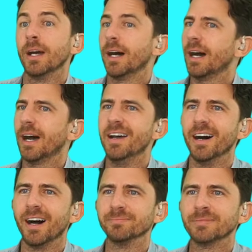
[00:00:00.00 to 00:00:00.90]

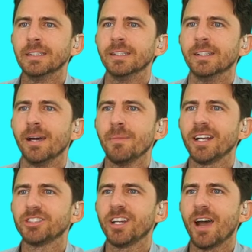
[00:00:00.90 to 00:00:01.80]
Um,
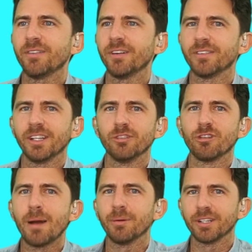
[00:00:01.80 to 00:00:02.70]
imagine having a
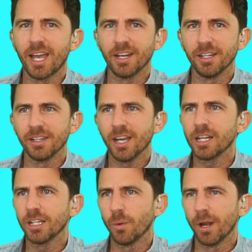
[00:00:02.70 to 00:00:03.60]
Robert Kennedy, the
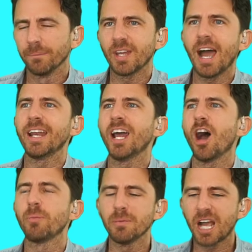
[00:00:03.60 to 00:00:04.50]
ugly one. I know
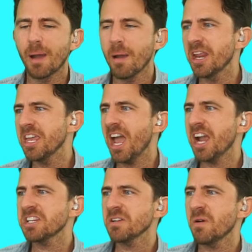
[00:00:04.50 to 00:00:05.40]
people comment, he
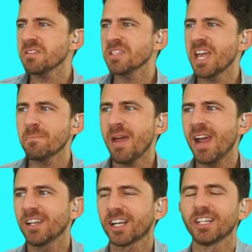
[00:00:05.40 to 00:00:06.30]
actually wasn't that
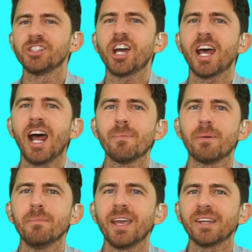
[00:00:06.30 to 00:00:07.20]
bad looking. Shut up,
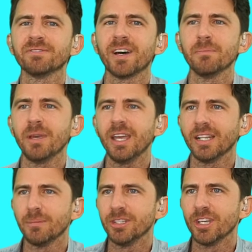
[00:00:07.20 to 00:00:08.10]
I'm making fun of me.
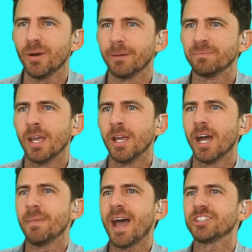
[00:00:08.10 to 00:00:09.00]
Let me do it.
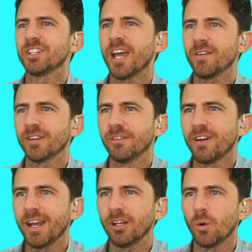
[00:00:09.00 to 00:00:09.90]
Imagine having a
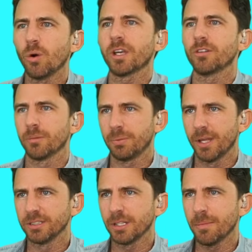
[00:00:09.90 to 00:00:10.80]
vital organ
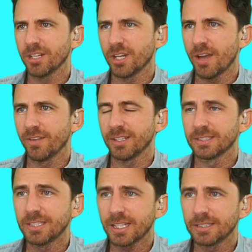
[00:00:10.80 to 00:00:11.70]
replaced. Imagine having
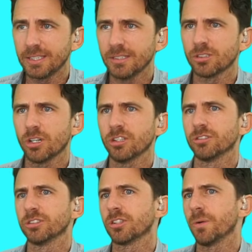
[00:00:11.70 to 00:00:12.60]
16
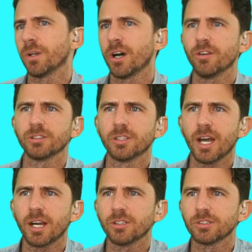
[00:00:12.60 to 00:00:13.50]
surgeries, going to hundreds of
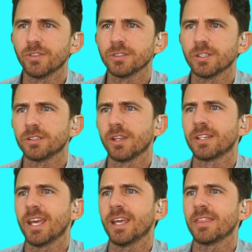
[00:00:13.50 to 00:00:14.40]
doctors' visits, and
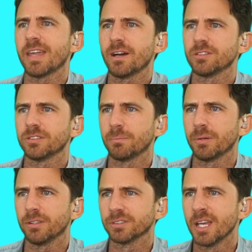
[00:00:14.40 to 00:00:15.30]
taking thousands of
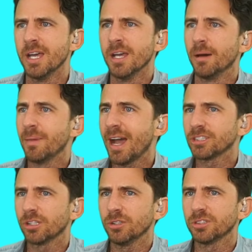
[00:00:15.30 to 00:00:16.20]
pills.
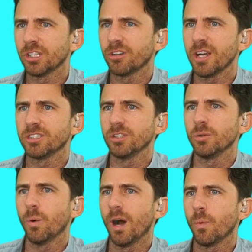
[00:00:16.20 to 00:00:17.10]
Imagine losing crazy
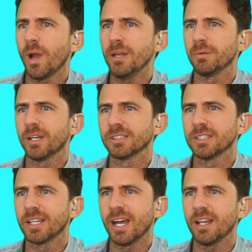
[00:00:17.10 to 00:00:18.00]
uh, weight because of
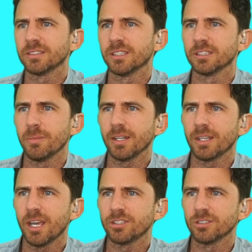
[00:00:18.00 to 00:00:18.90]
dialysis,
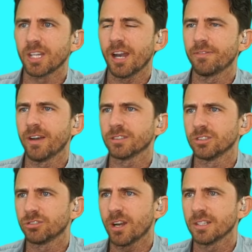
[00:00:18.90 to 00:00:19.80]
medication side effects, and
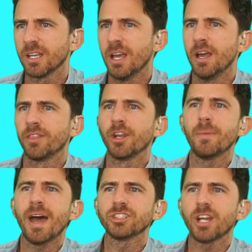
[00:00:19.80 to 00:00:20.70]
stress. Then
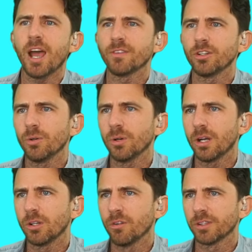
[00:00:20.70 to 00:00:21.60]
imagine having to do it
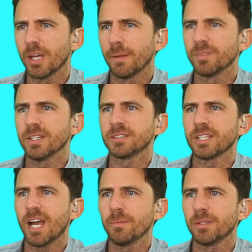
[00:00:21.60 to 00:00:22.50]
all over again. This
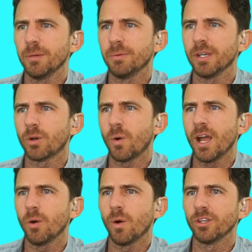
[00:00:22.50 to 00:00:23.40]
time, keeping it
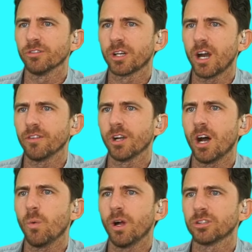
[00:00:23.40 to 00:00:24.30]
quiet while you recovered,
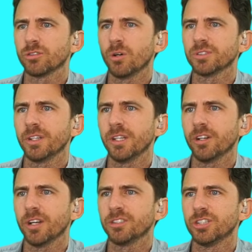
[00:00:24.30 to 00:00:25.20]
all while trolls on the
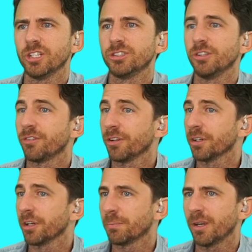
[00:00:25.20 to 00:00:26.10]
internet judged you for
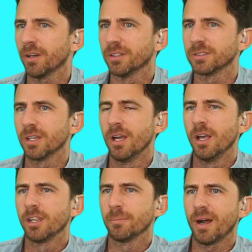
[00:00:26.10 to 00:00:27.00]
your appearance.
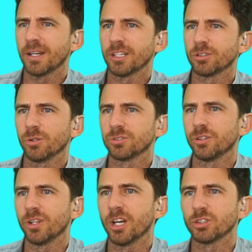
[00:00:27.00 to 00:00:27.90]
The podcast host
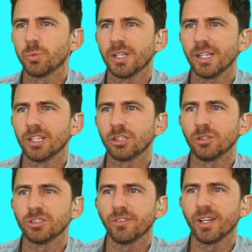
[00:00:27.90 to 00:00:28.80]
told Us Weekly
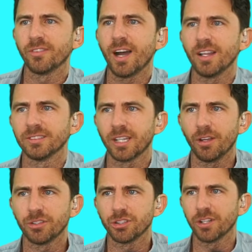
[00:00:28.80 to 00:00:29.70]
exclusively of Hyland's
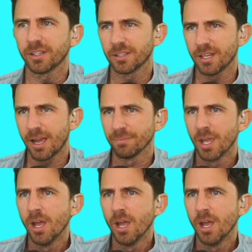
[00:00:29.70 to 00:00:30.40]
health journey at the time.